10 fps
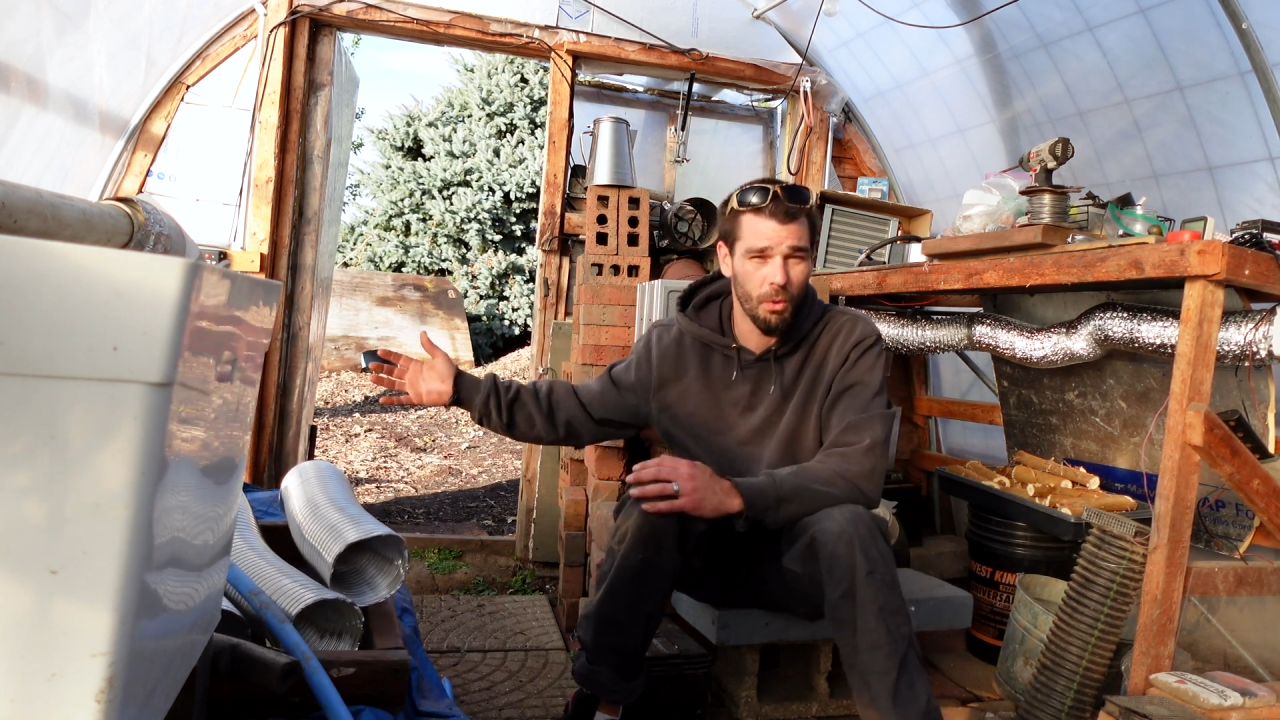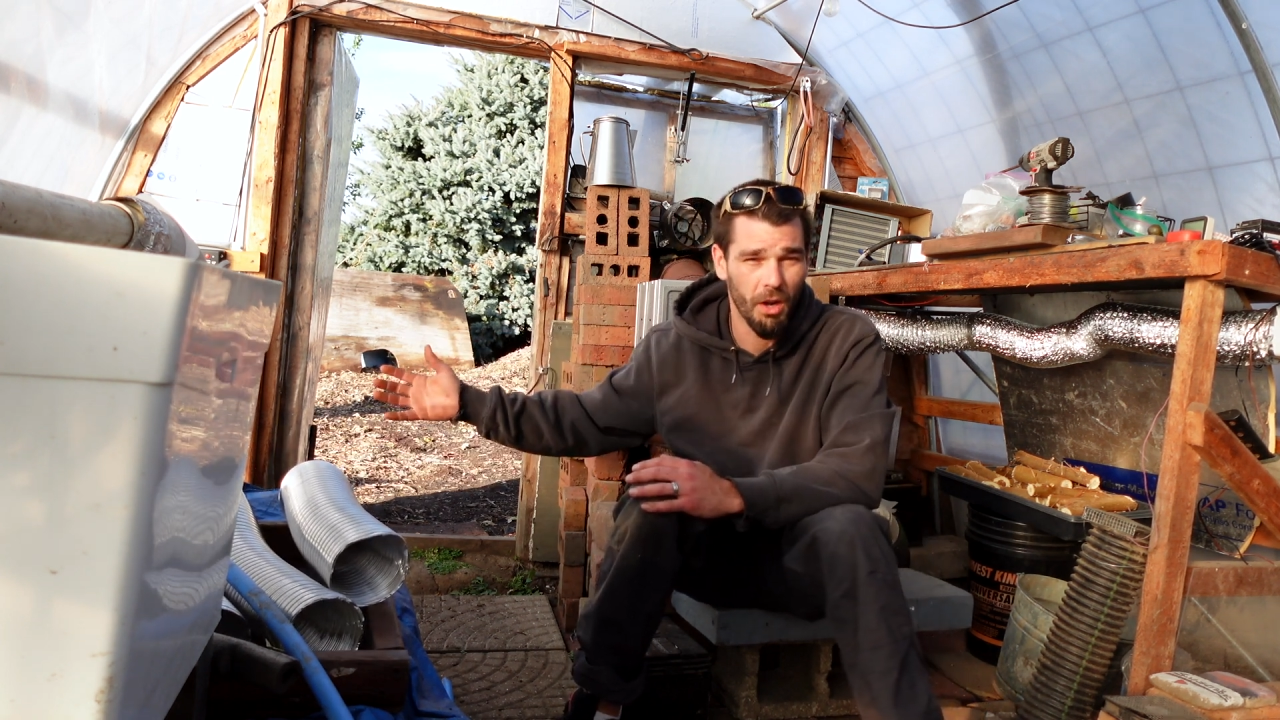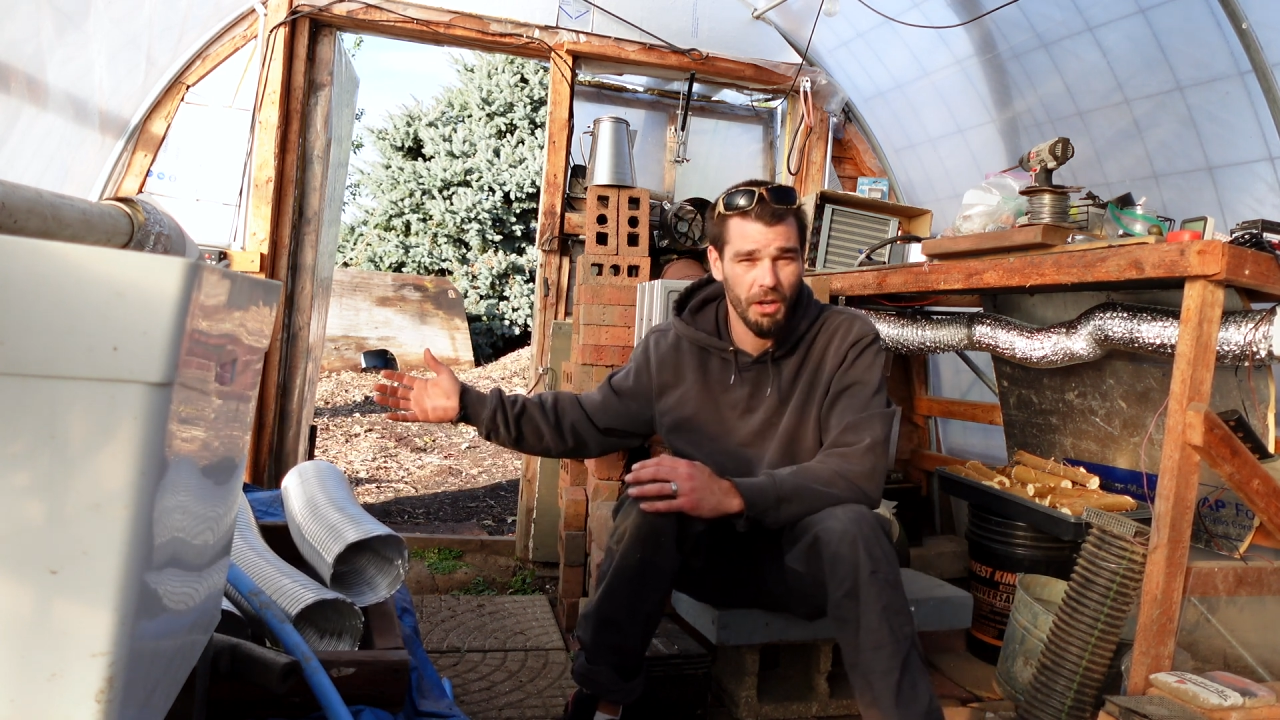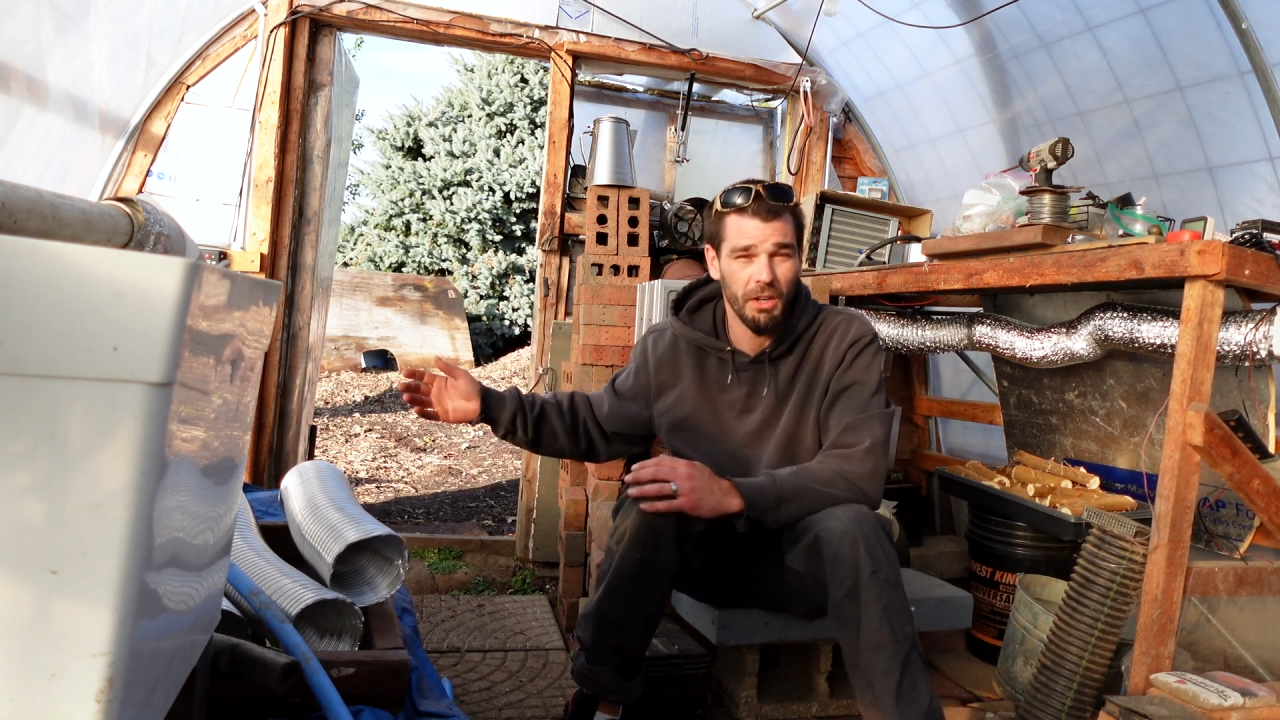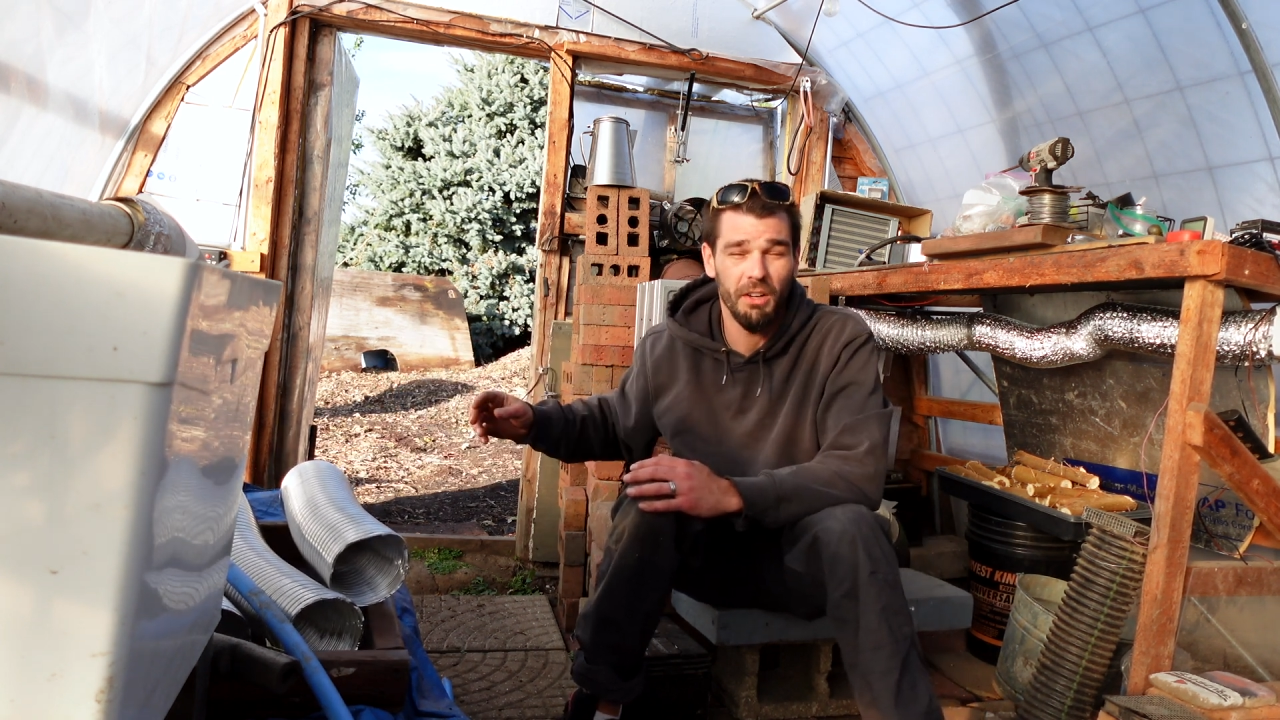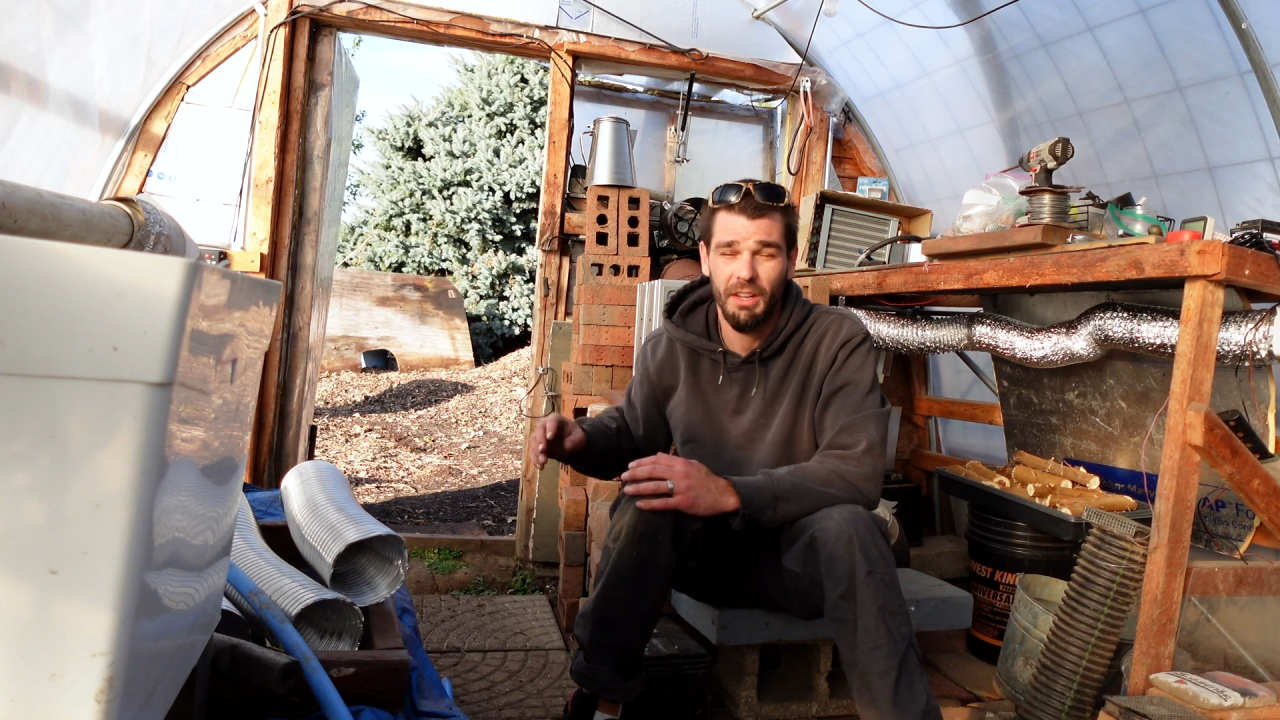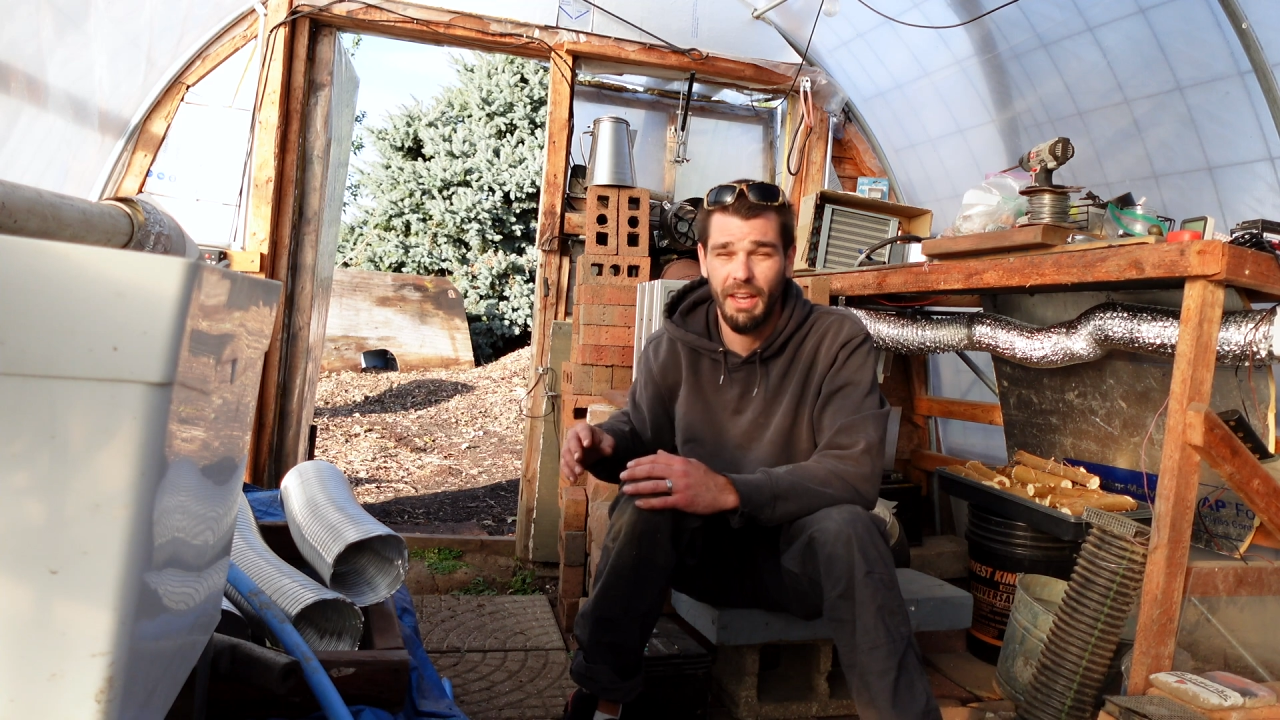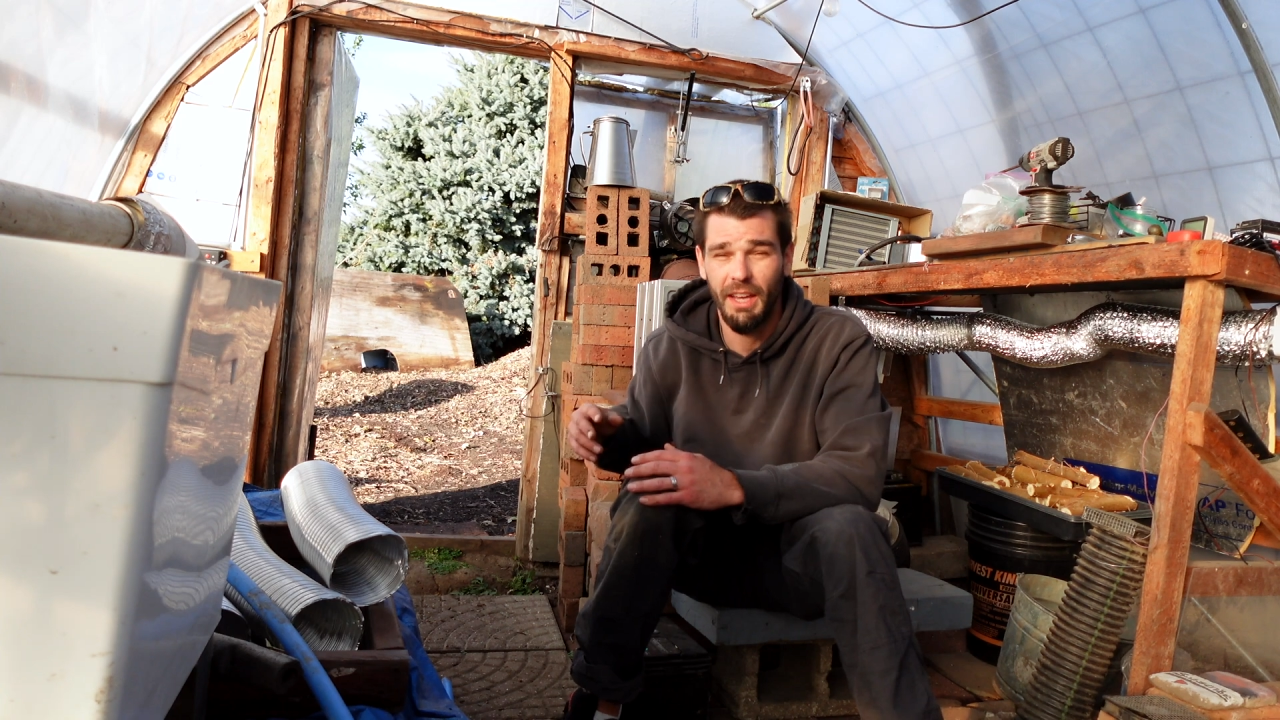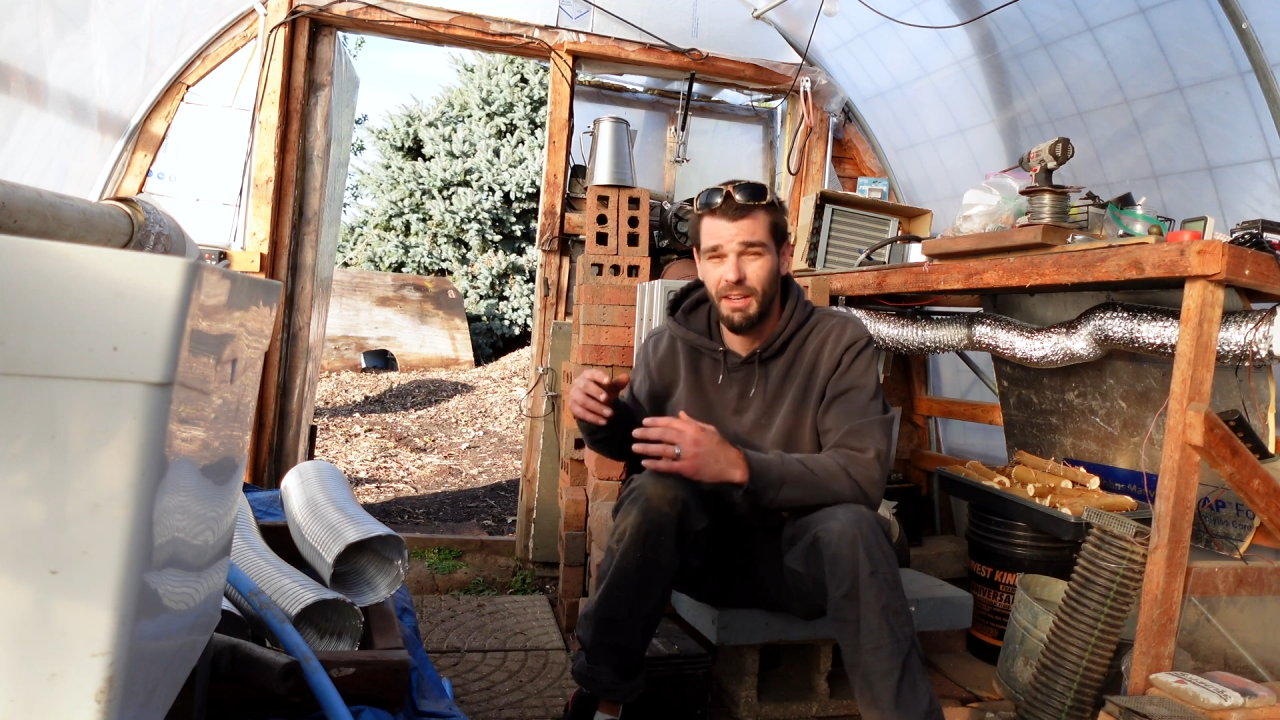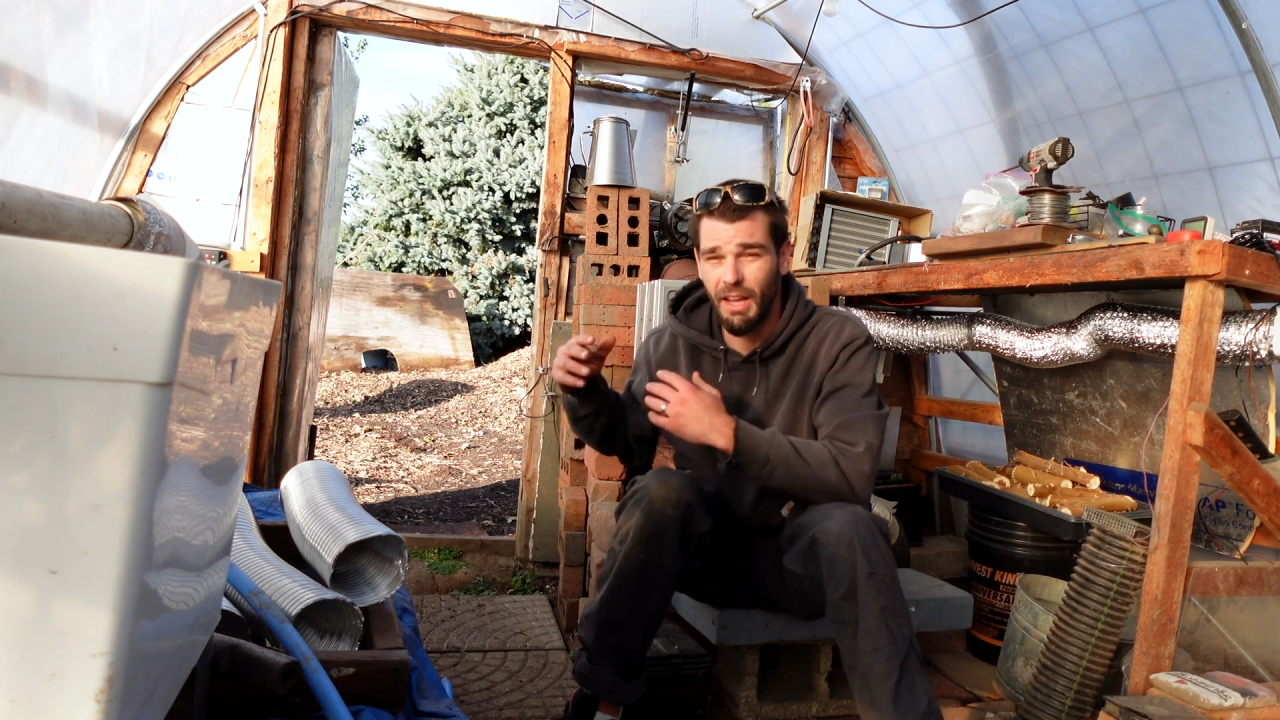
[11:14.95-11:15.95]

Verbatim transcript: water and